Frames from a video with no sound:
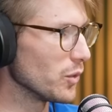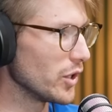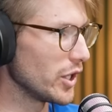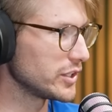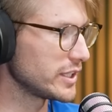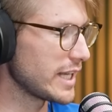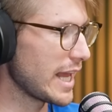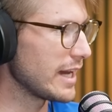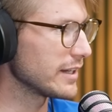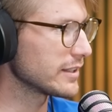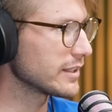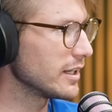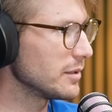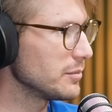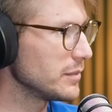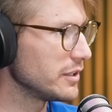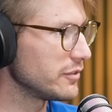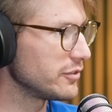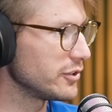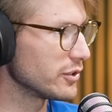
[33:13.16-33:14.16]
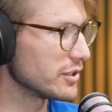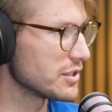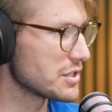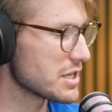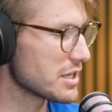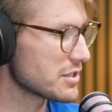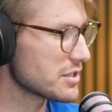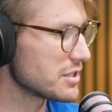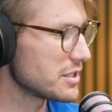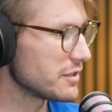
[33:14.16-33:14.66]
the worst outcome if you're in
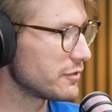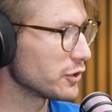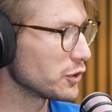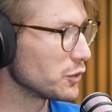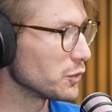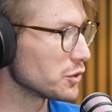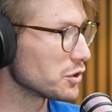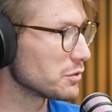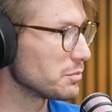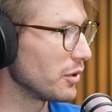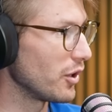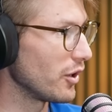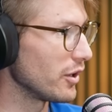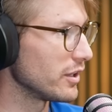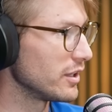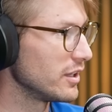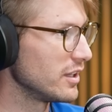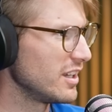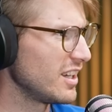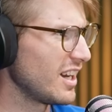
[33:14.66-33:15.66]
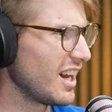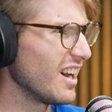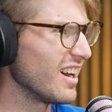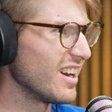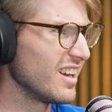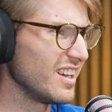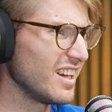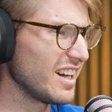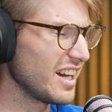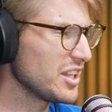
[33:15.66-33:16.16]
such a difficult spot?
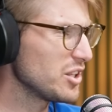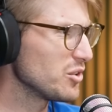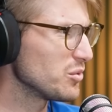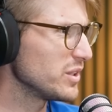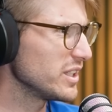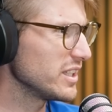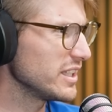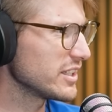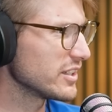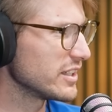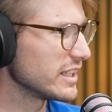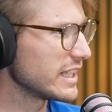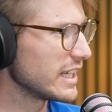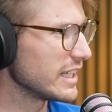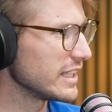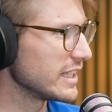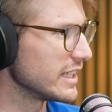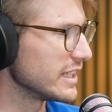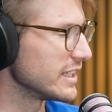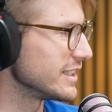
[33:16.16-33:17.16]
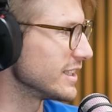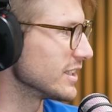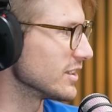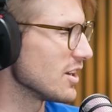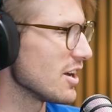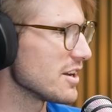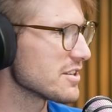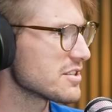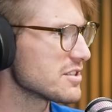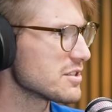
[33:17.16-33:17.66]
Are you really going to get your your
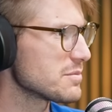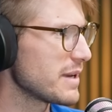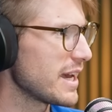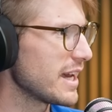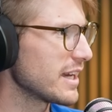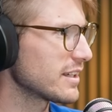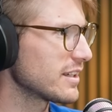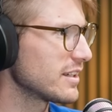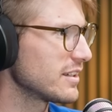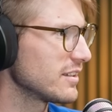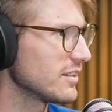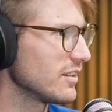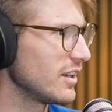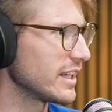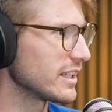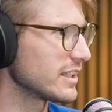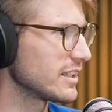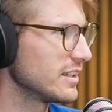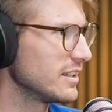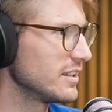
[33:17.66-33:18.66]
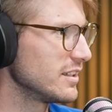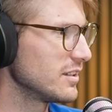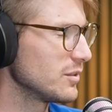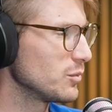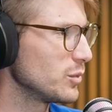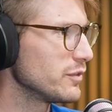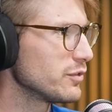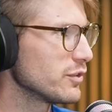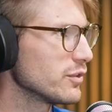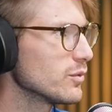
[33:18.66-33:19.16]
license back? Like
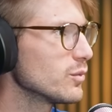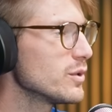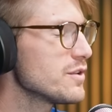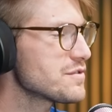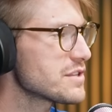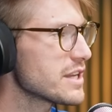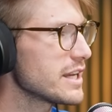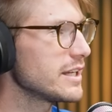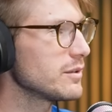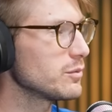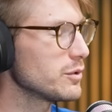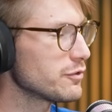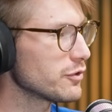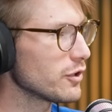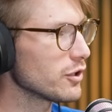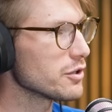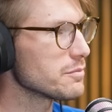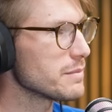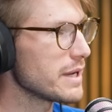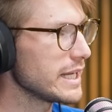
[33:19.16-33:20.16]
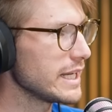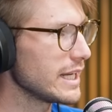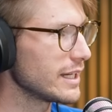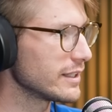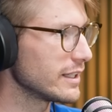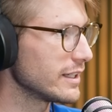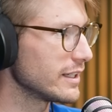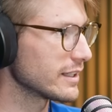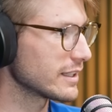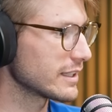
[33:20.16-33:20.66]
we've we've seen, we've followed many
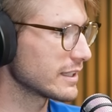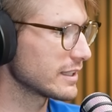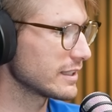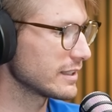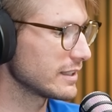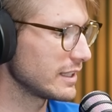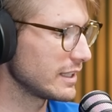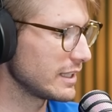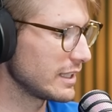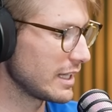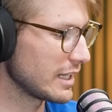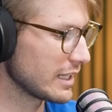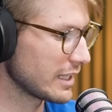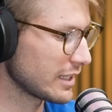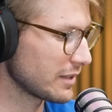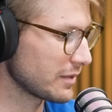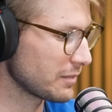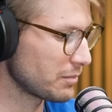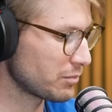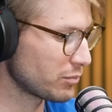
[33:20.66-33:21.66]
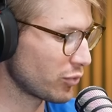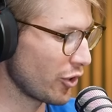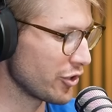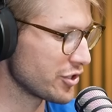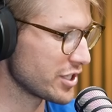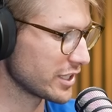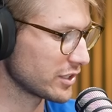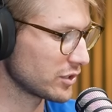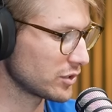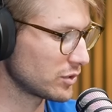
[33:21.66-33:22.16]
other
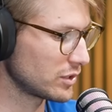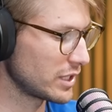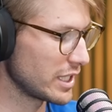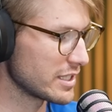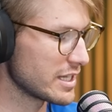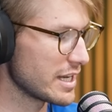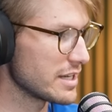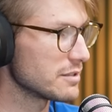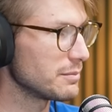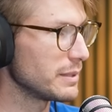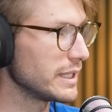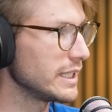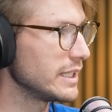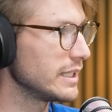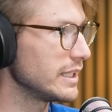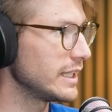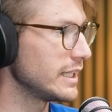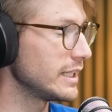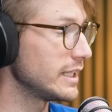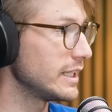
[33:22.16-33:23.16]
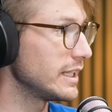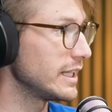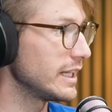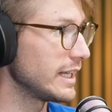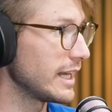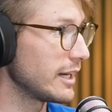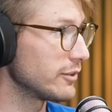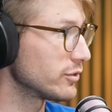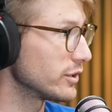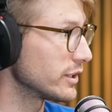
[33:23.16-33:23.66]
projects that tend to be in
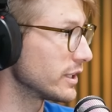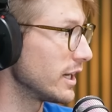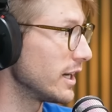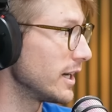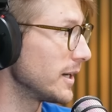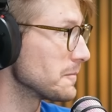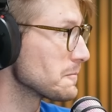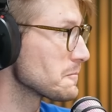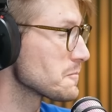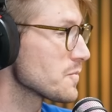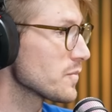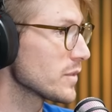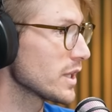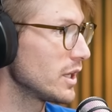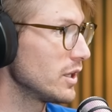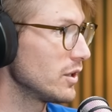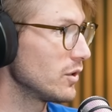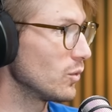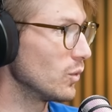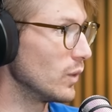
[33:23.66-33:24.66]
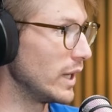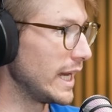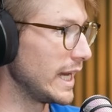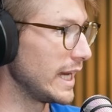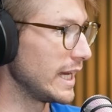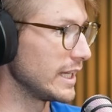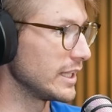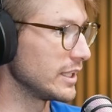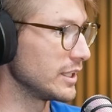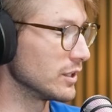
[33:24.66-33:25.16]
in Africa,
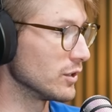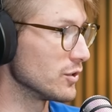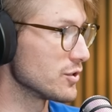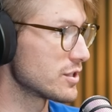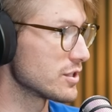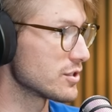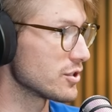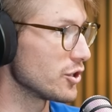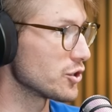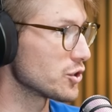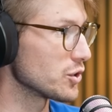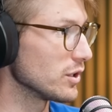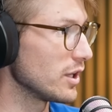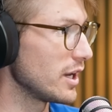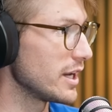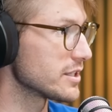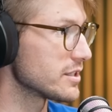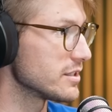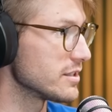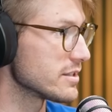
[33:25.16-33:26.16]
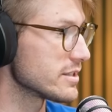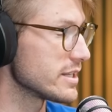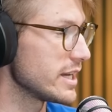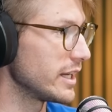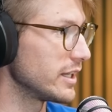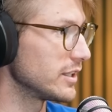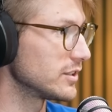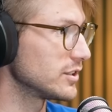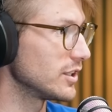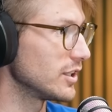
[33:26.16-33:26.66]
where you lose the social license
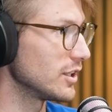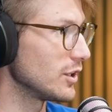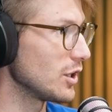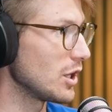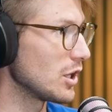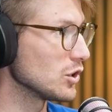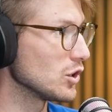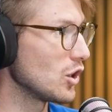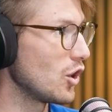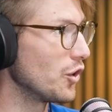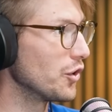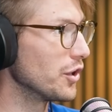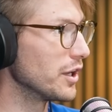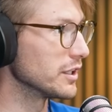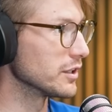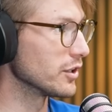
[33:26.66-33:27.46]
and it's a, a long